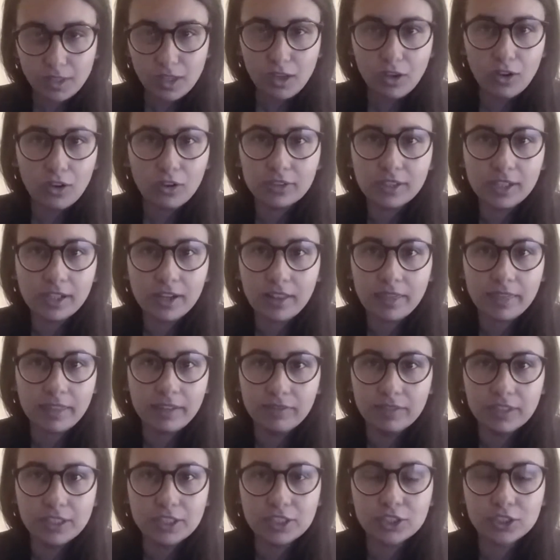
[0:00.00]
other
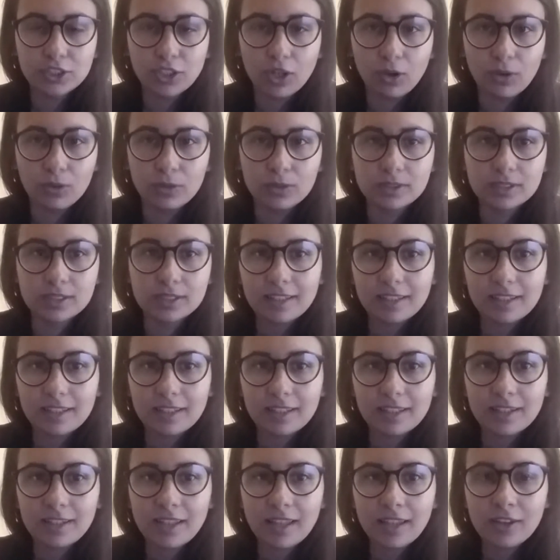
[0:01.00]
TV shows.
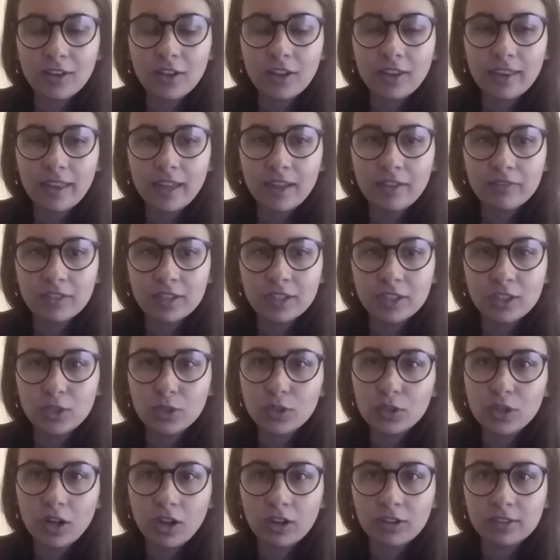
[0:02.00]
Not having
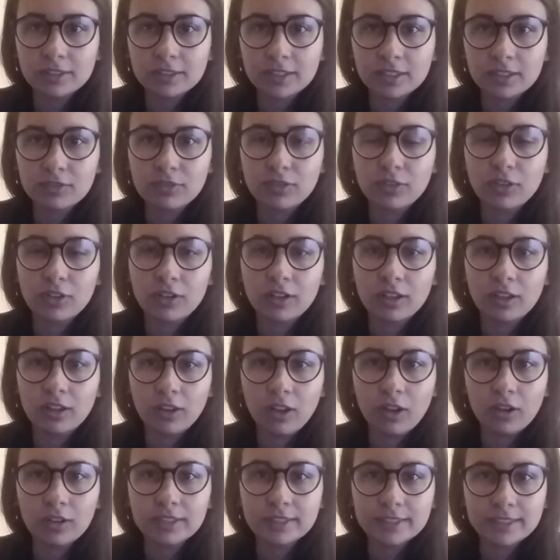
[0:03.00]
new content for a
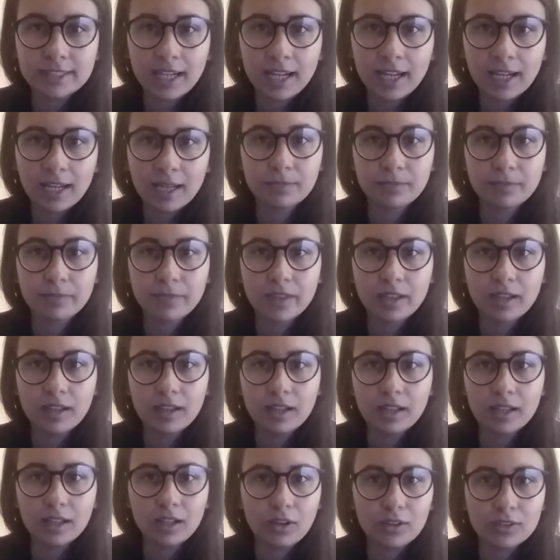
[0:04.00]
long time
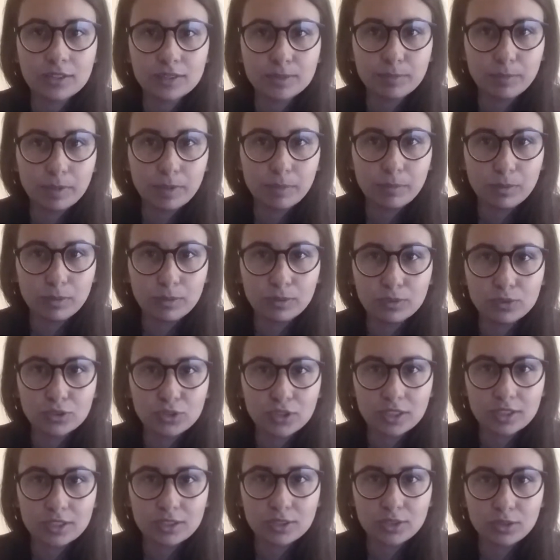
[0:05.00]
cause people to
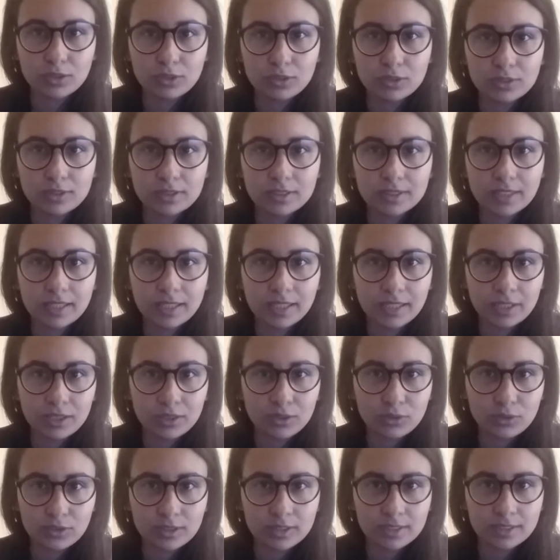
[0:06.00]
just lose
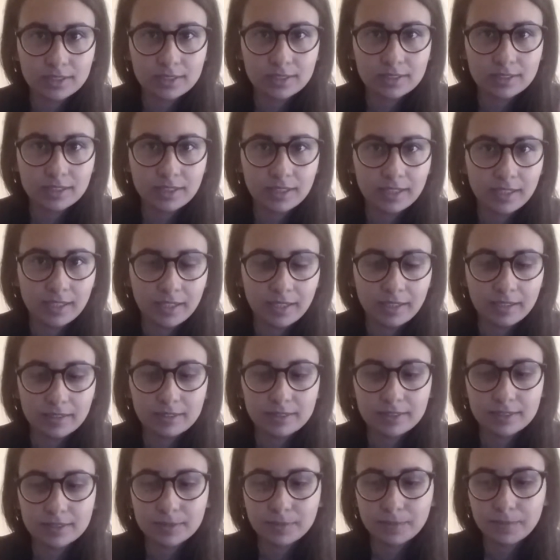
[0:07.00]
interest in
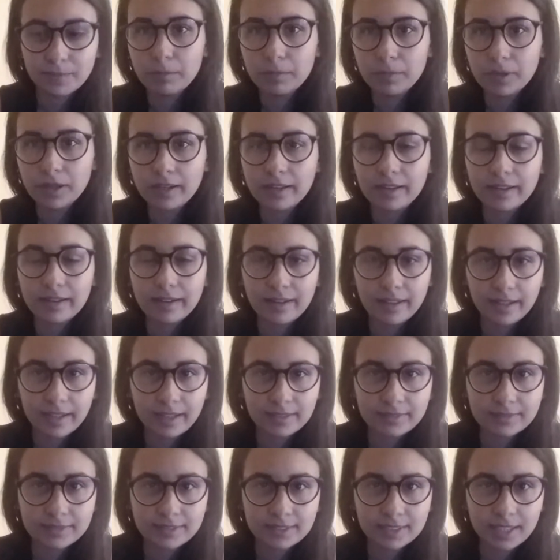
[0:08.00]
it. But
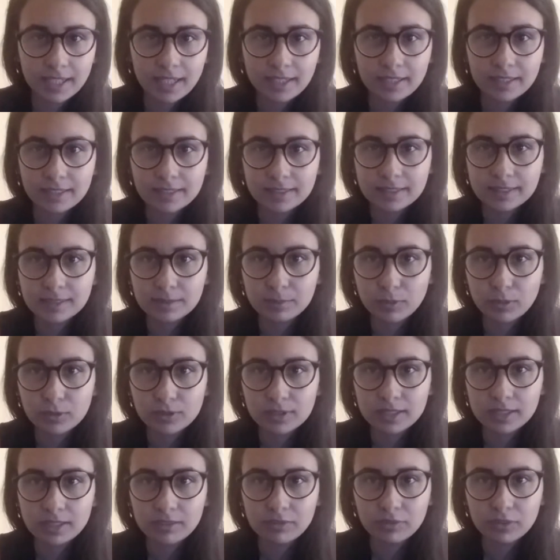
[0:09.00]
like I've said, this is
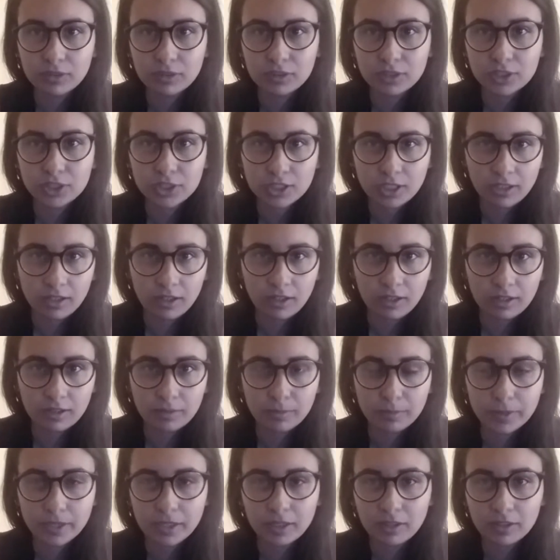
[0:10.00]
mostly for Sherlock
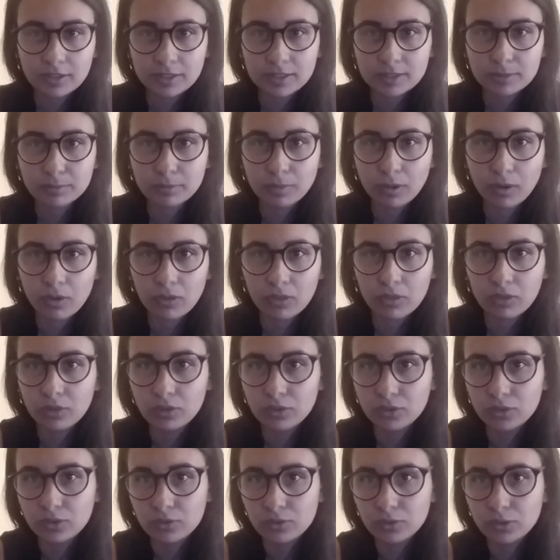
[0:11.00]
because both
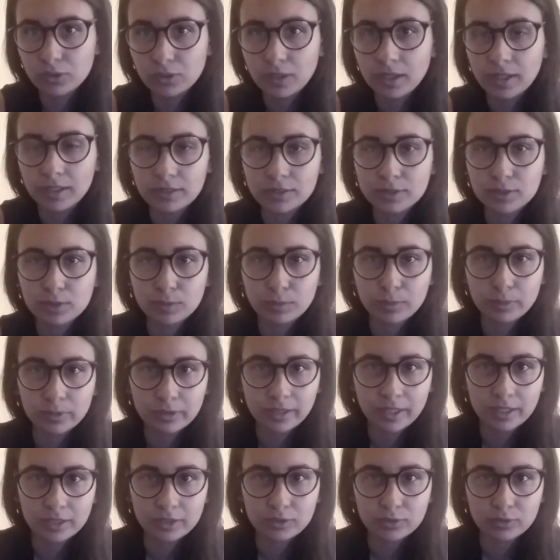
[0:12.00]
Doctor Who and
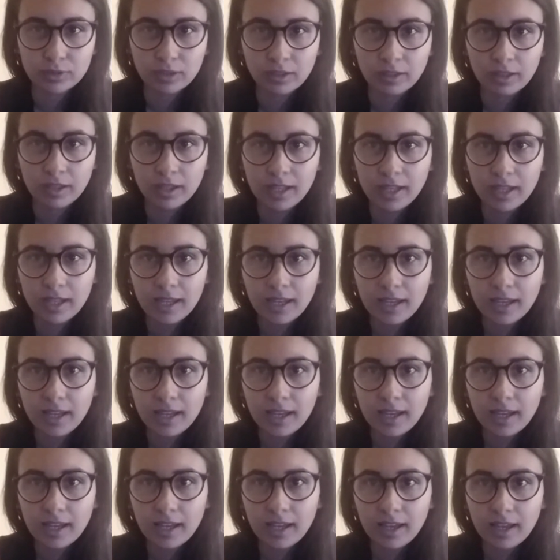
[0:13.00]
Supernatural
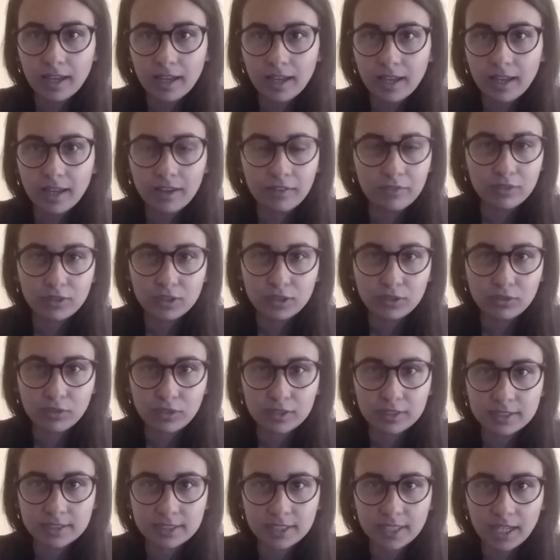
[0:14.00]
have
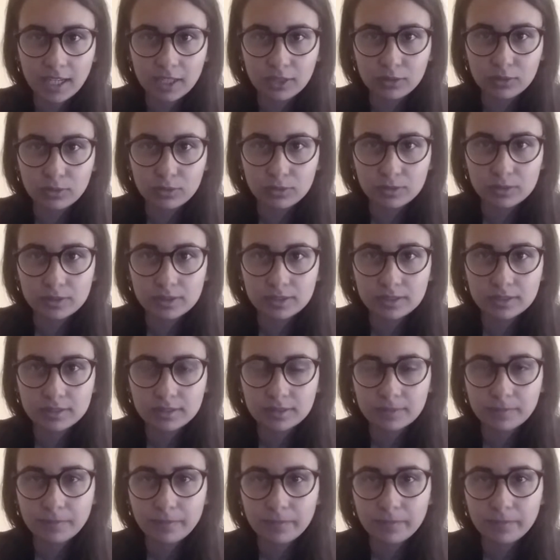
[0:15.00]
different schedules.